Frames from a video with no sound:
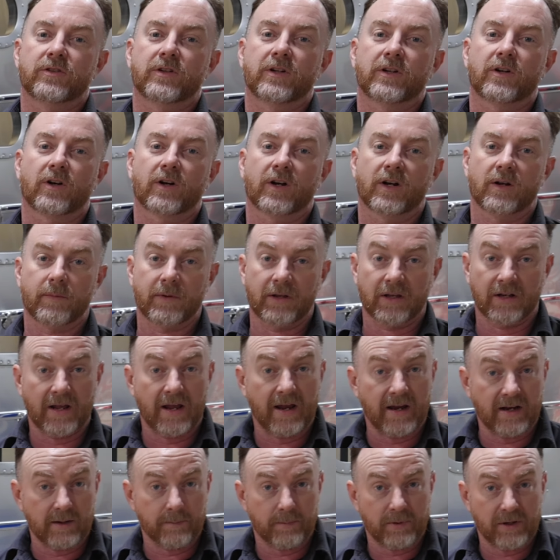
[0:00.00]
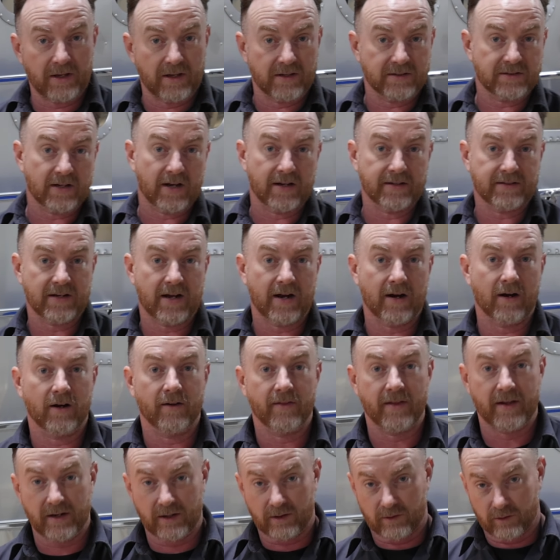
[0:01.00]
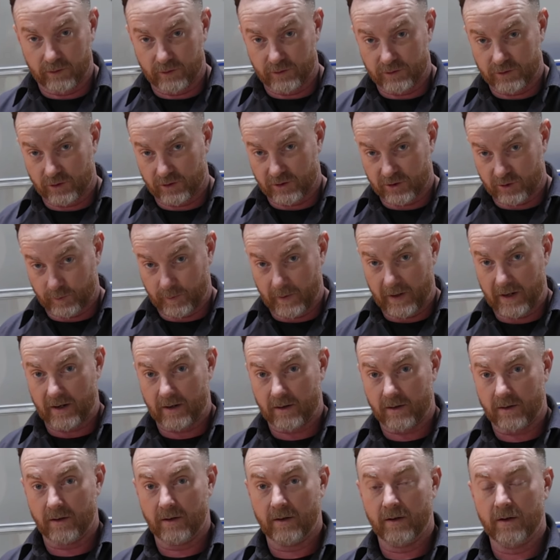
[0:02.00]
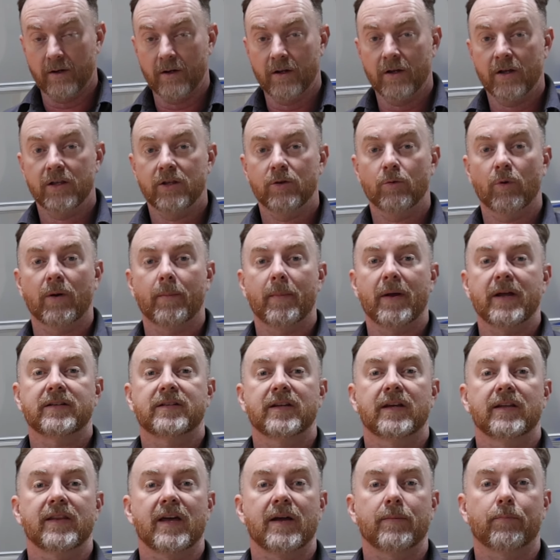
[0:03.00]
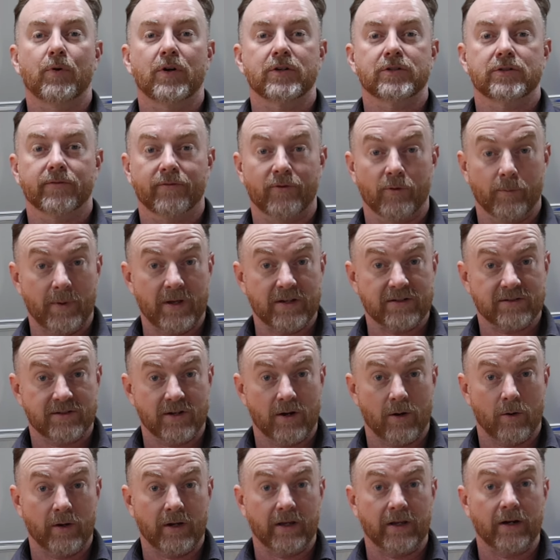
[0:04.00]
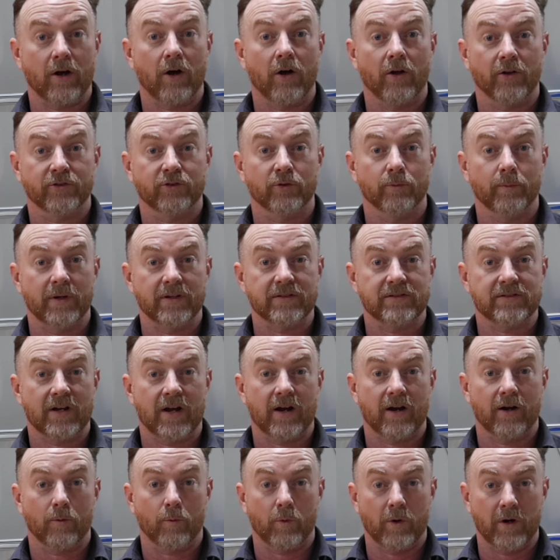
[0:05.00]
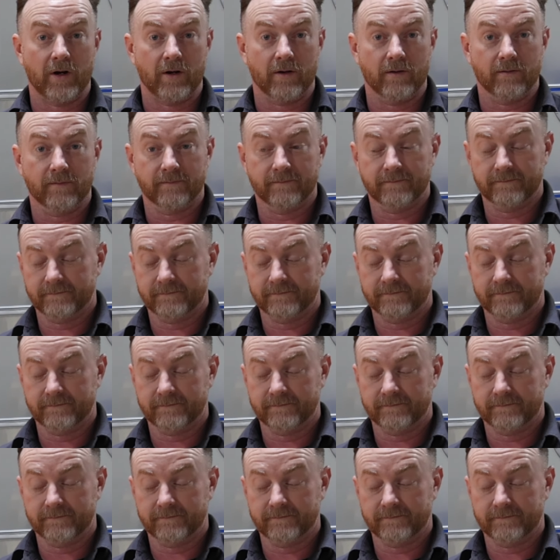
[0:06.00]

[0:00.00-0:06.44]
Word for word: unit are going to be an 80 PSI tire, and that includes your spare. You want to maintain that pressure for best towing and also best tire wear.